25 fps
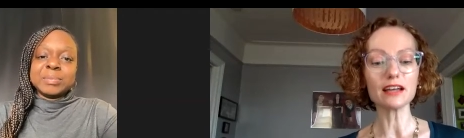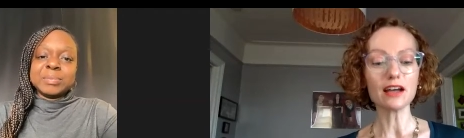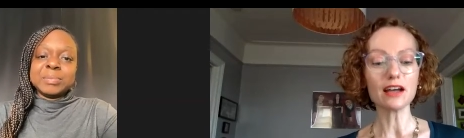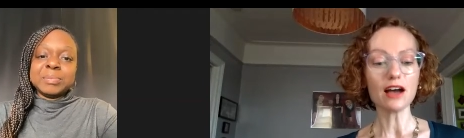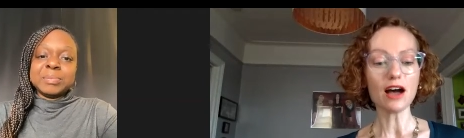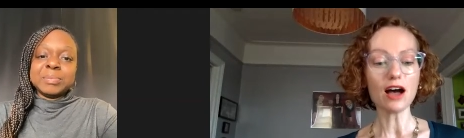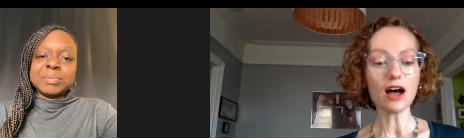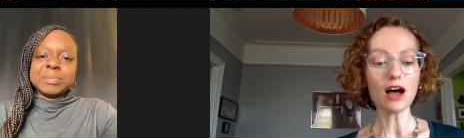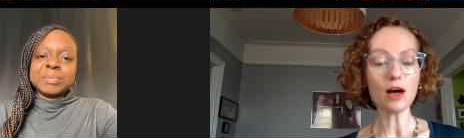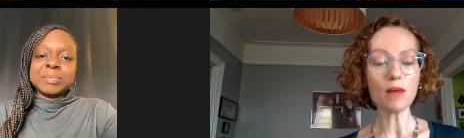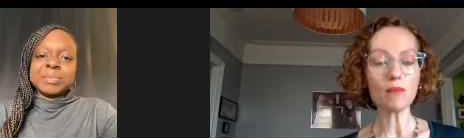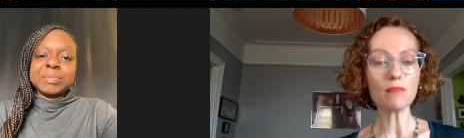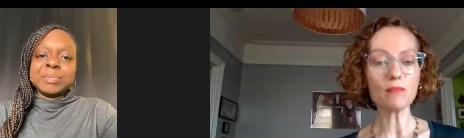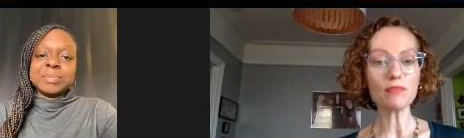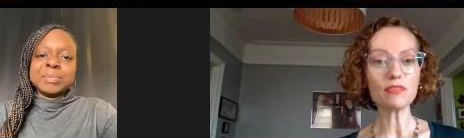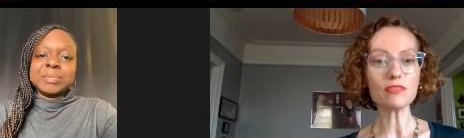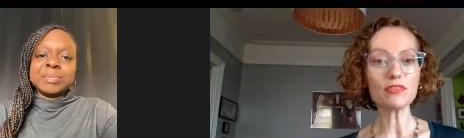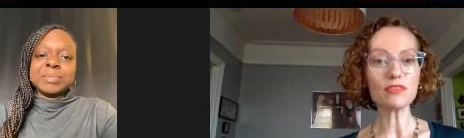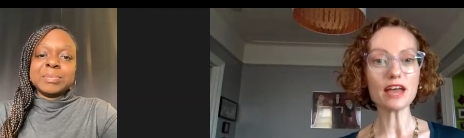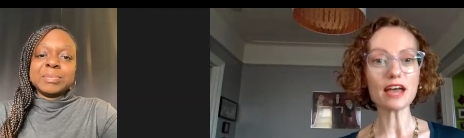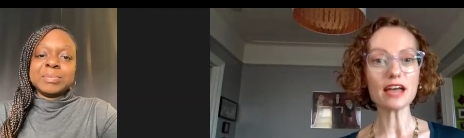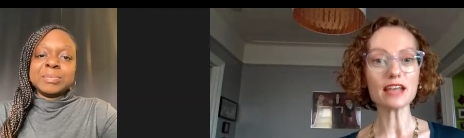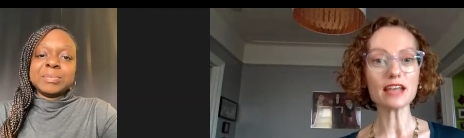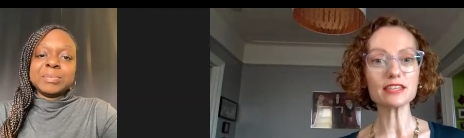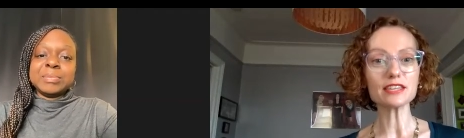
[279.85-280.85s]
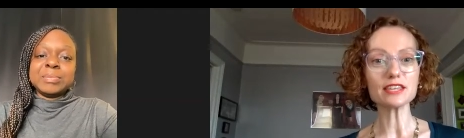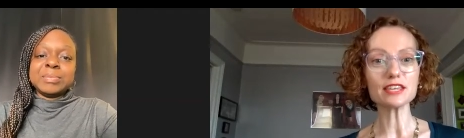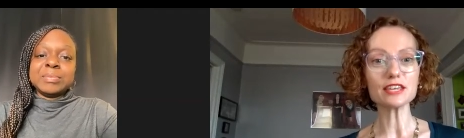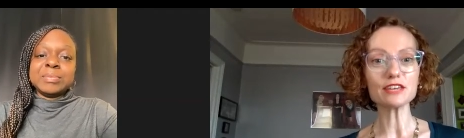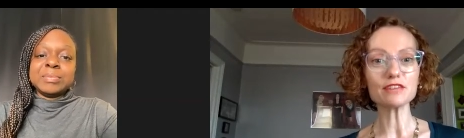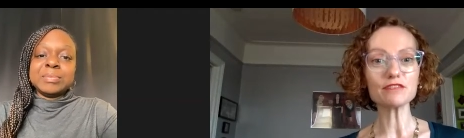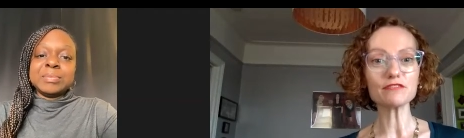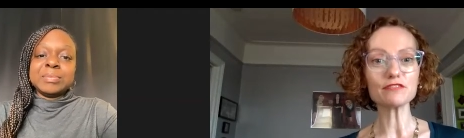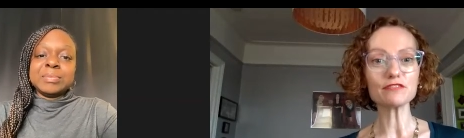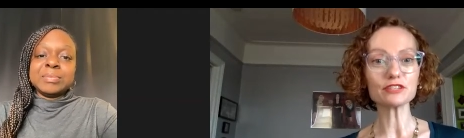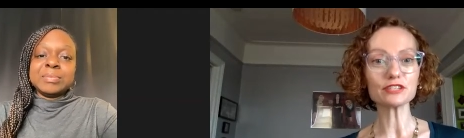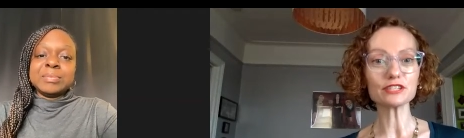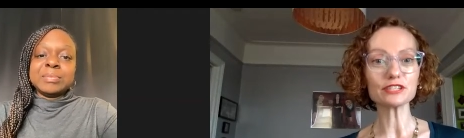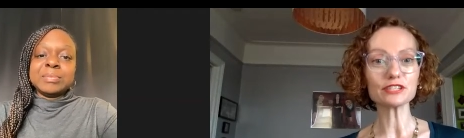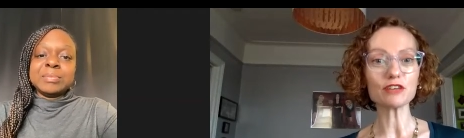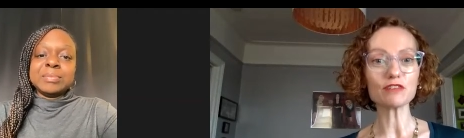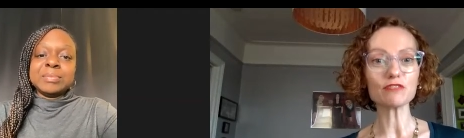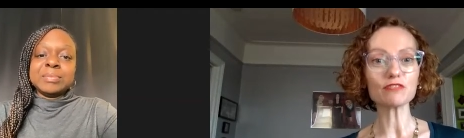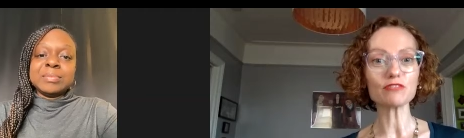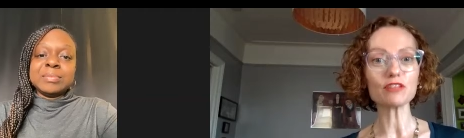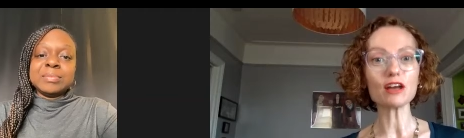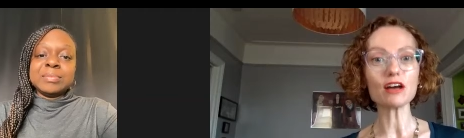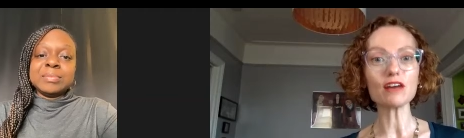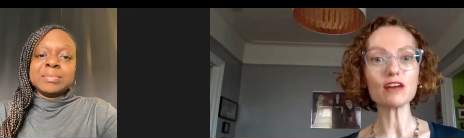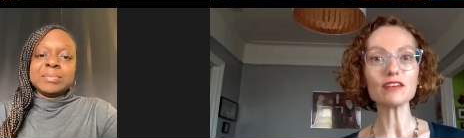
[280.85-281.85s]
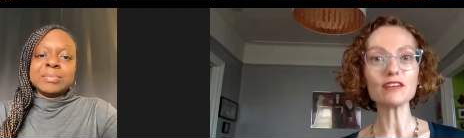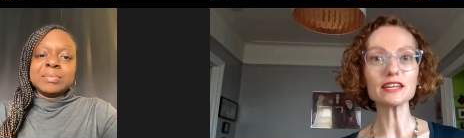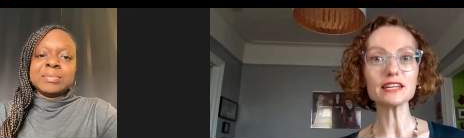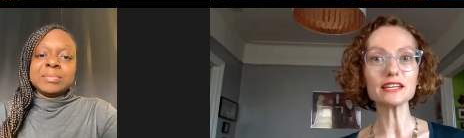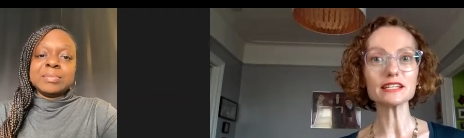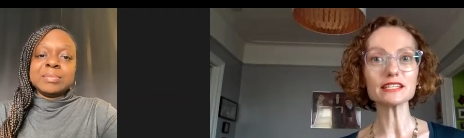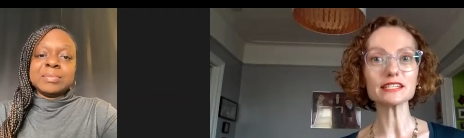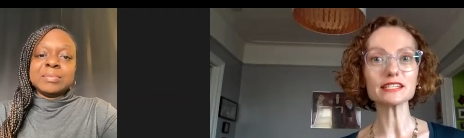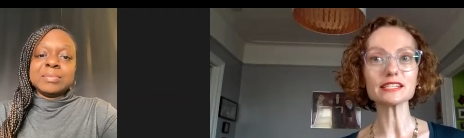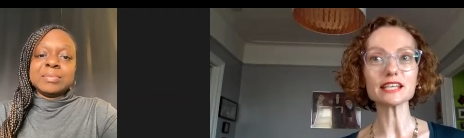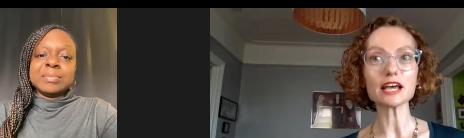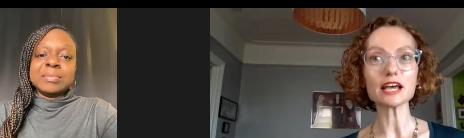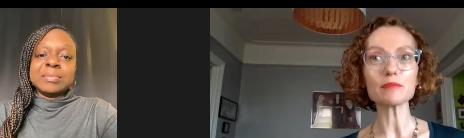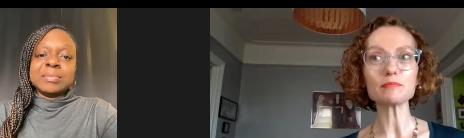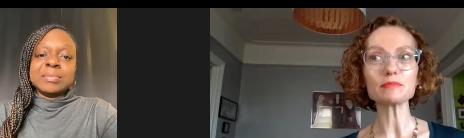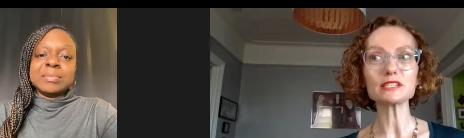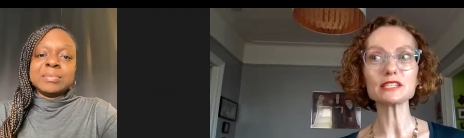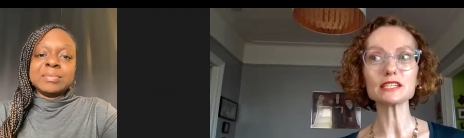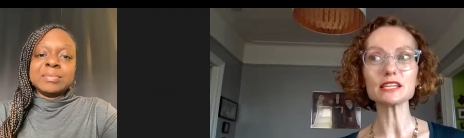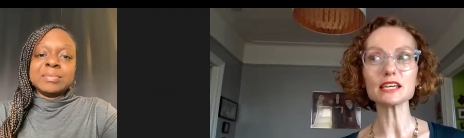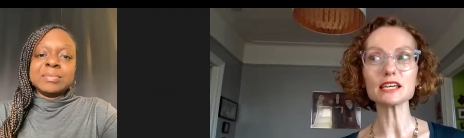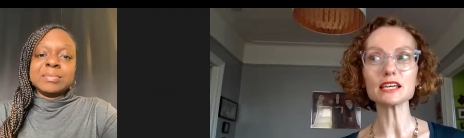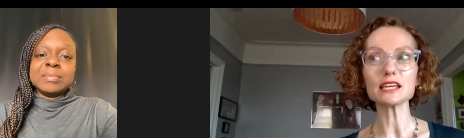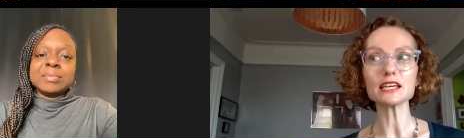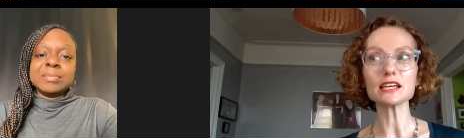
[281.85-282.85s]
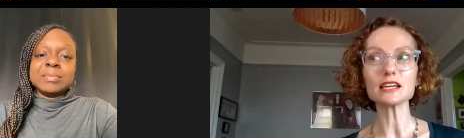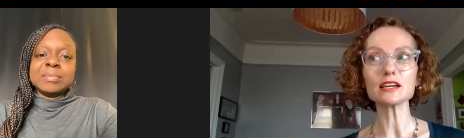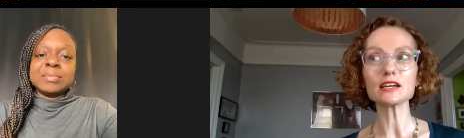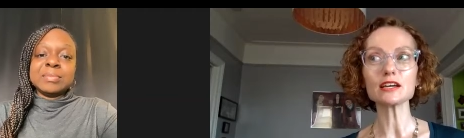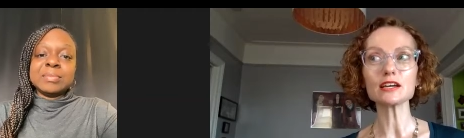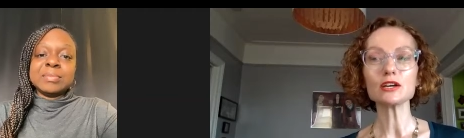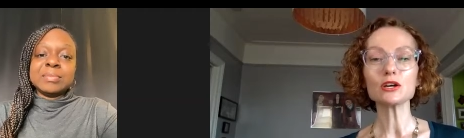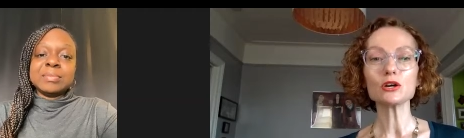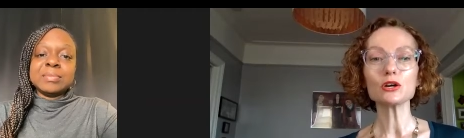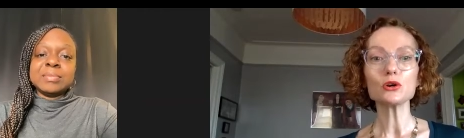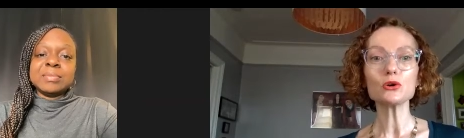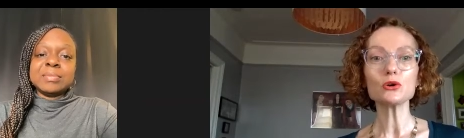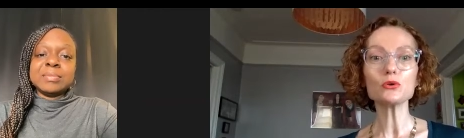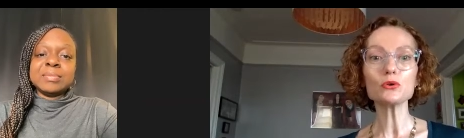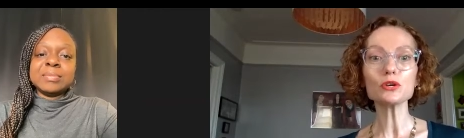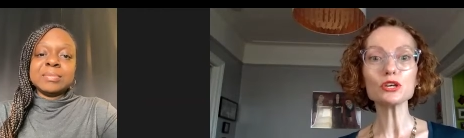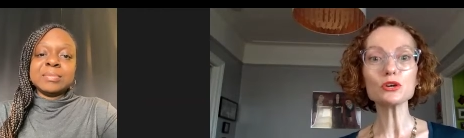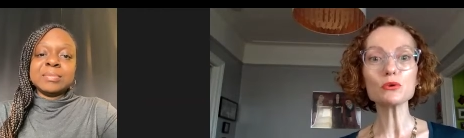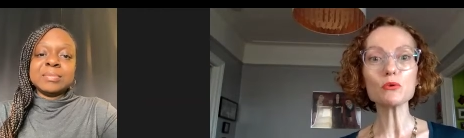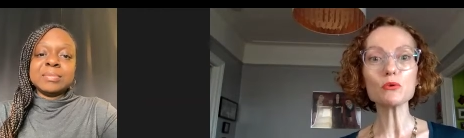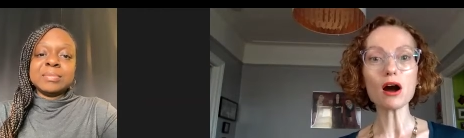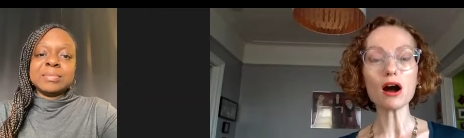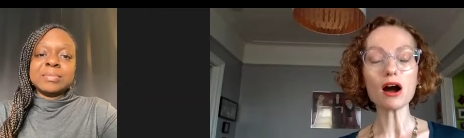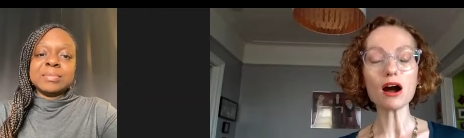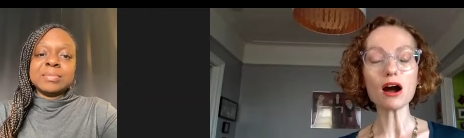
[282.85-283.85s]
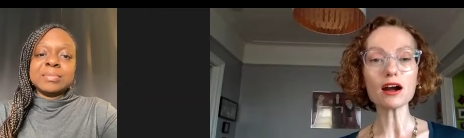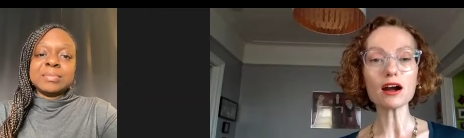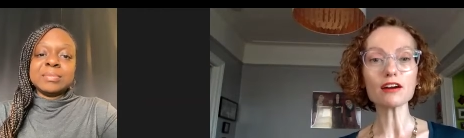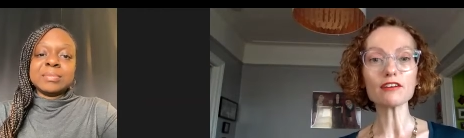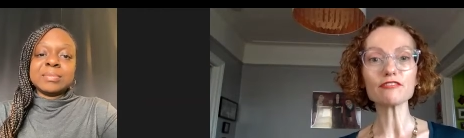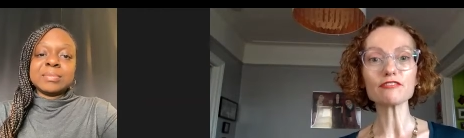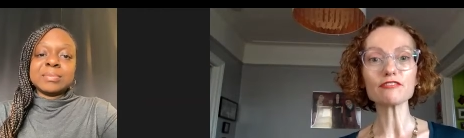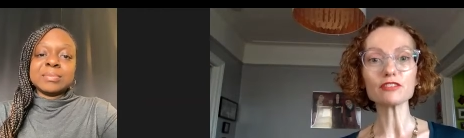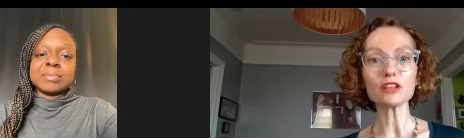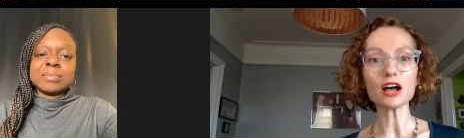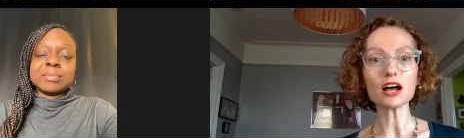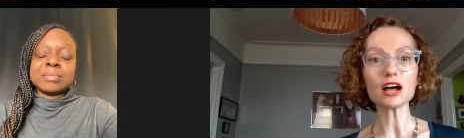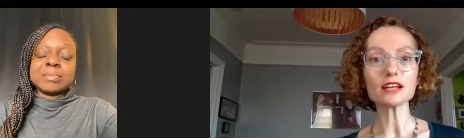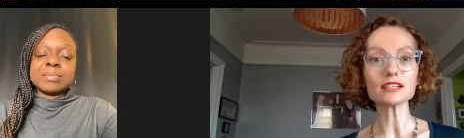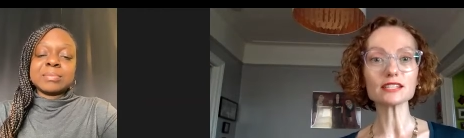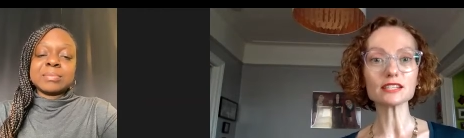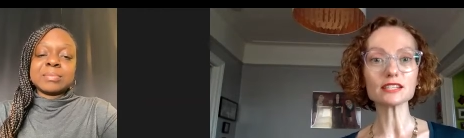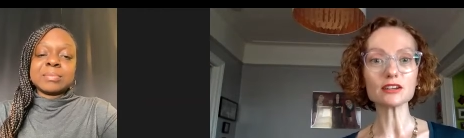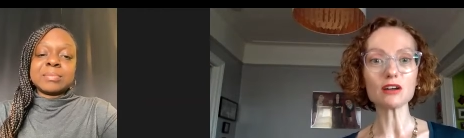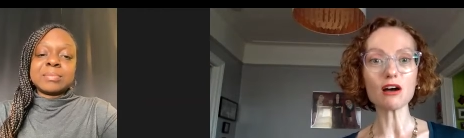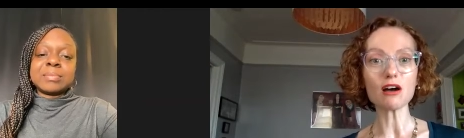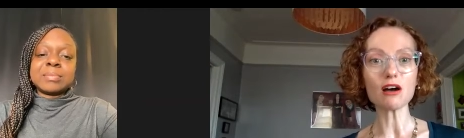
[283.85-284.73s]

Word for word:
Speaker 1: um, that need for self love and accepting who you are, flaws and